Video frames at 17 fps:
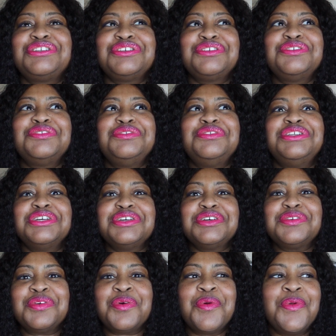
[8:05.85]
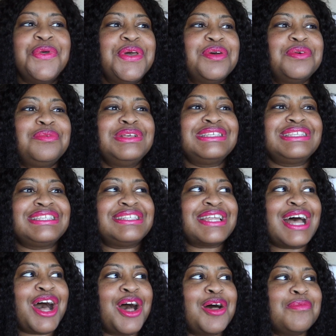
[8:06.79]
to do. We
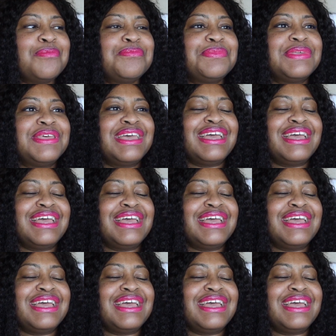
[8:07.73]
stop.